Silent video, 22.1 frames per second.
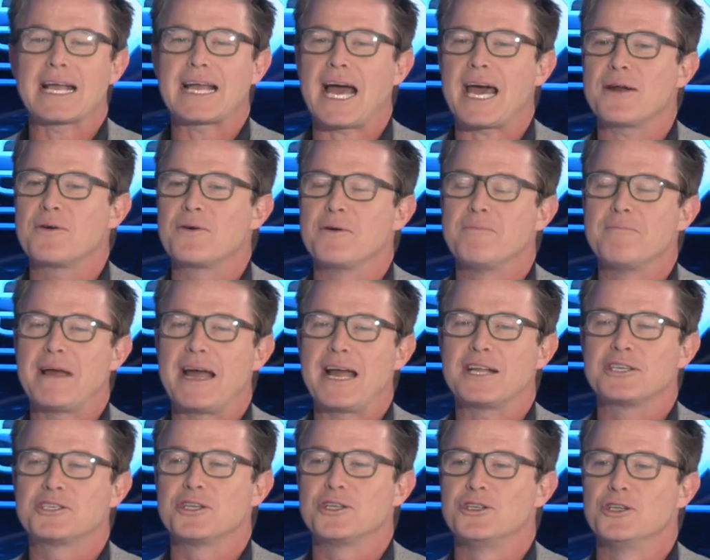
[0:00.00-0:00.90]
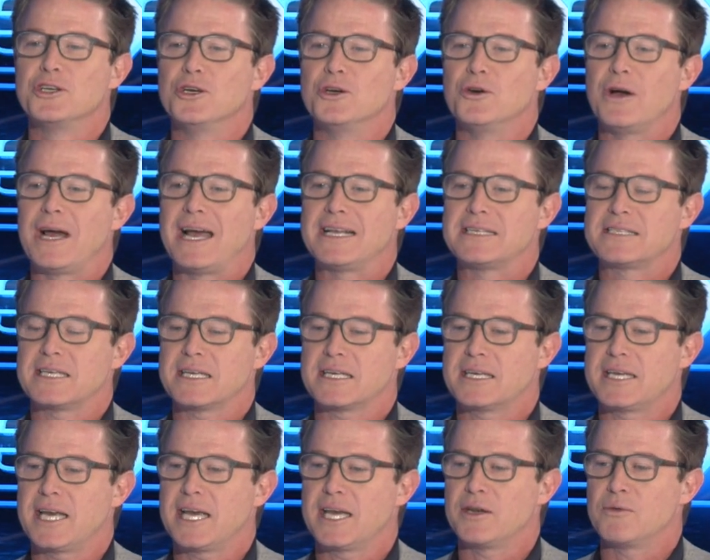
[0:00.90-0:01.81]
got to imagine you as a
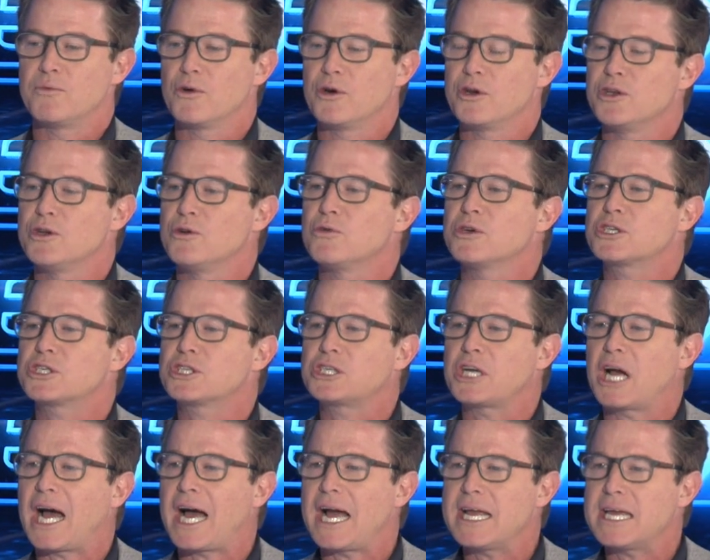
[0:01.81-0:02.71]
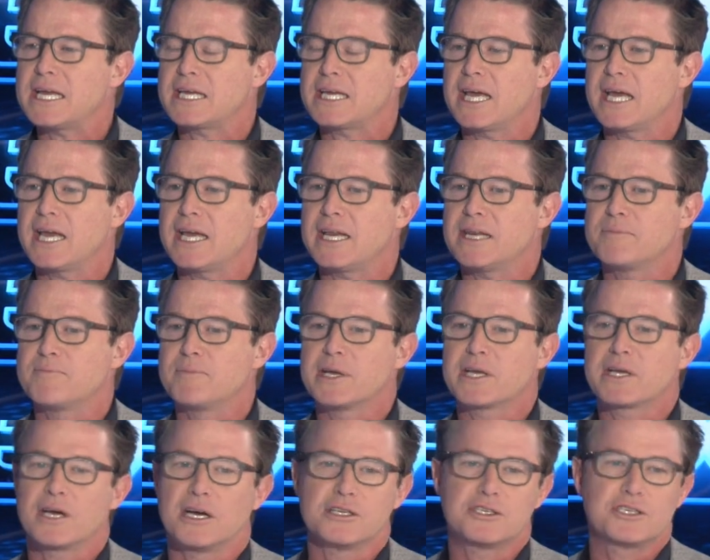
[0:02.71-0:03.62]
kid. Were you a shy kid
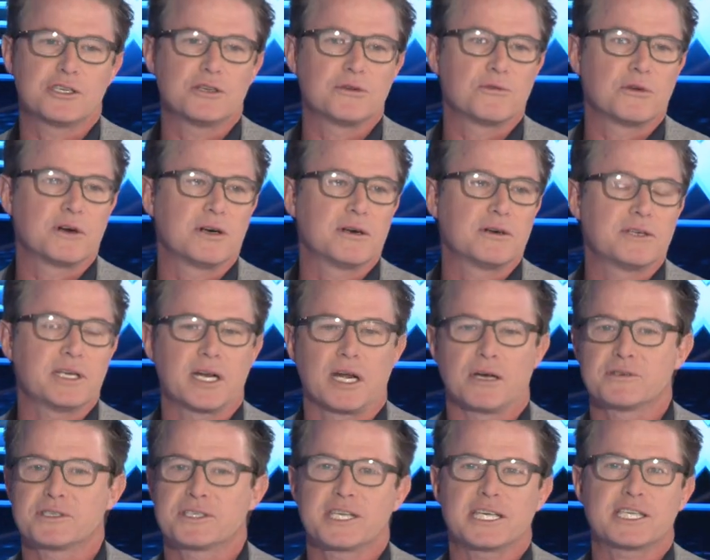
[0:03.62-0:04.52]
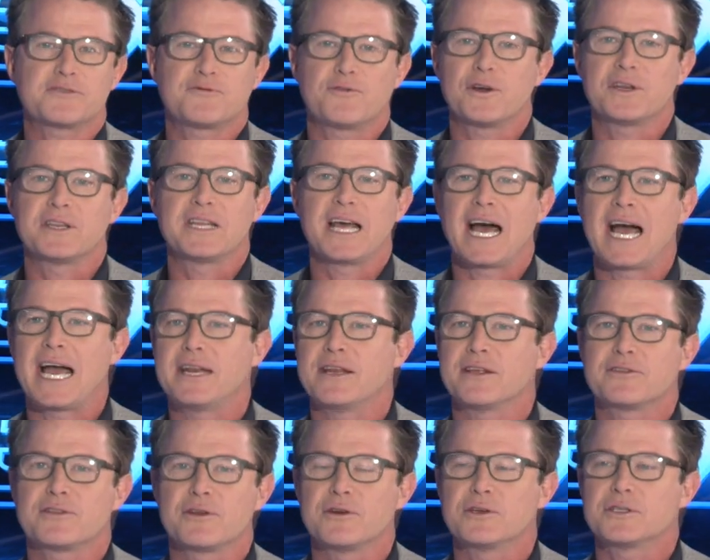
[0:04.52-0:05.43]
because you were, you know, six foot
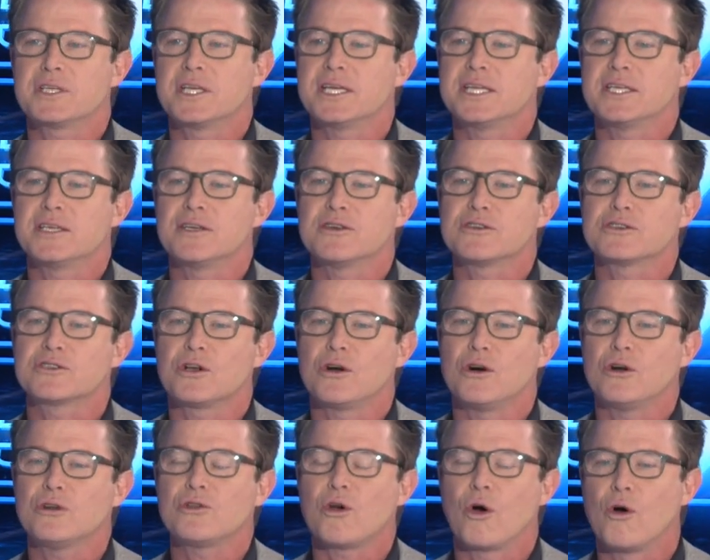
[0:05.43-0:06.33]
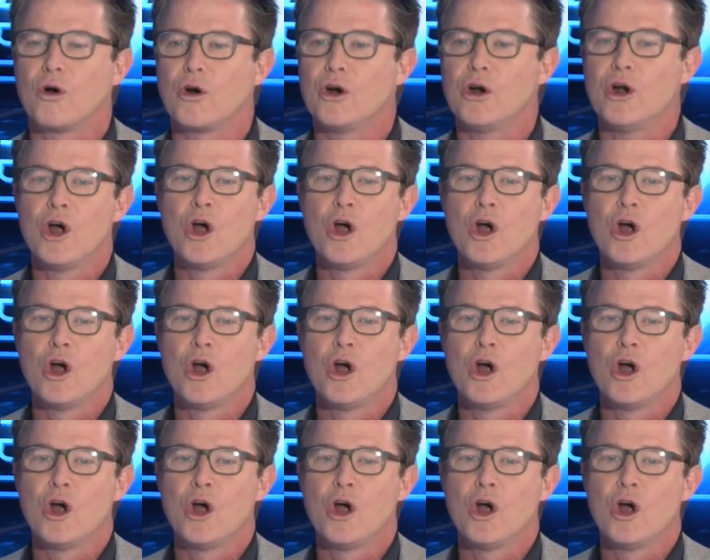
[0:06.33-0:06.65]
nine at 13 years old, or